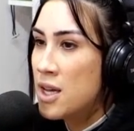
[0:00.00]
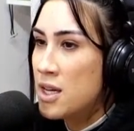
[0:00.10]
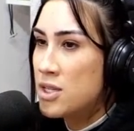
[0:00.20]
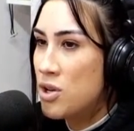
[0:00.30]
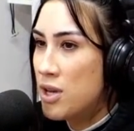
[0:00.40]

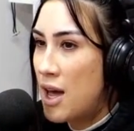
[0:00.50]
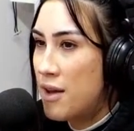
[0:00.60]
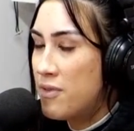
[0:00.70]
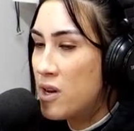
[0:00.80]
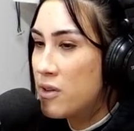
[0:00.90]
So
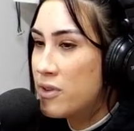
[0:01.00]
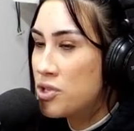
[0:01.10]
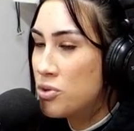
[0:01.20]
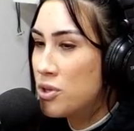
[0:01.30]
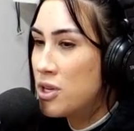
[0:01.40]
very
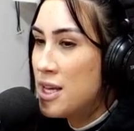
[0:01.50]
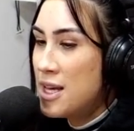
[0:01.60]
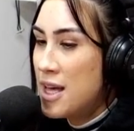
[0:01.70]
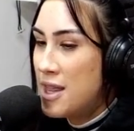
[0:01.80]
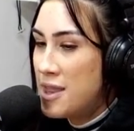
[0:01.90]
visual.
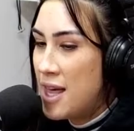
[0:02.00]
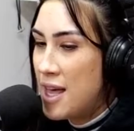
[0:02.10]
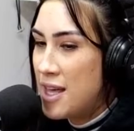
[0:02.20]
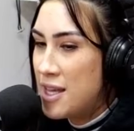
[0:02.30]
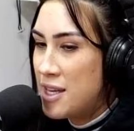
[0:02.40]
And
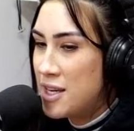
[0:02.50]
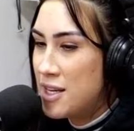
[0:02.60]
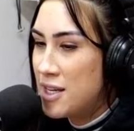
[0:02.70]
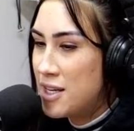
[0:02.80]
then